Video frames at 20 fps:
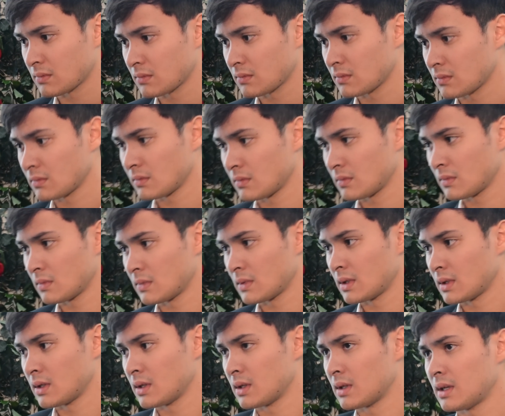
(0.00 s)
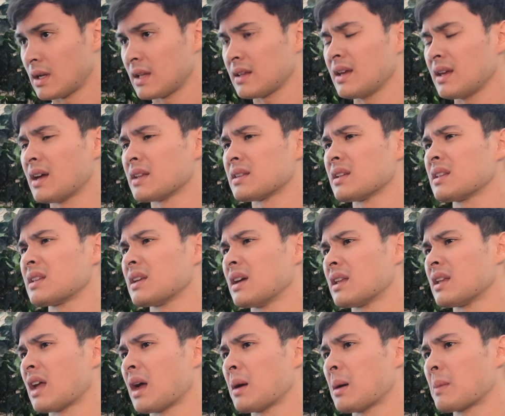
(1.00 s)
condo? Not yet, not
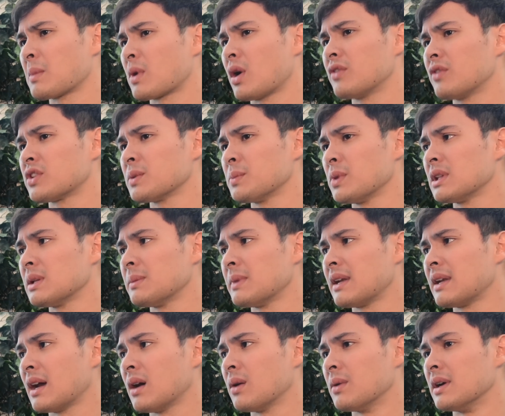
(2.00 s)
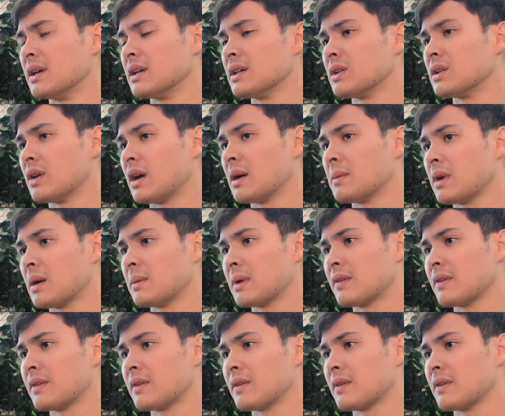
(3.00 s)
yet. I'm comfortable naman now eh. You know, I'm, I'm,